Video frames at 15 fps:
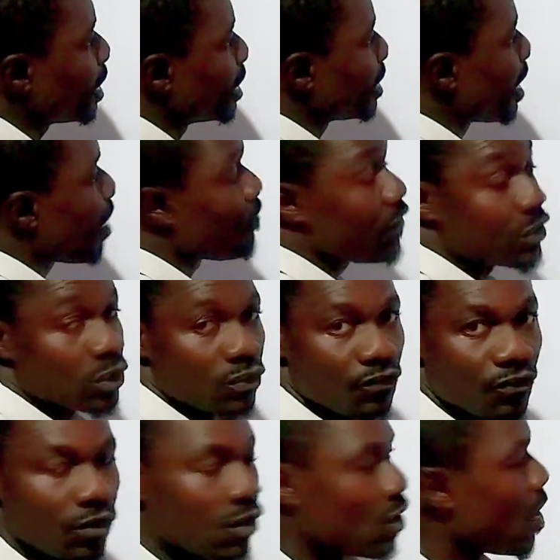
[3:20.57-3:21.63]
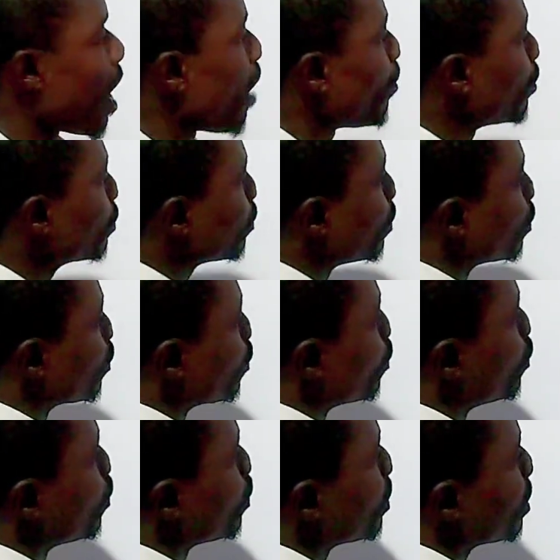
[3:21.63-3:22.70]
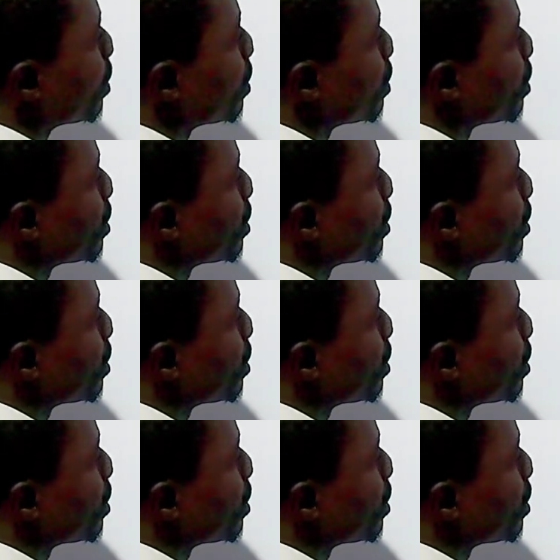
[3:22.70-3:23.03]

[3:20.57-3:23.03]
now first of all, I want to introduce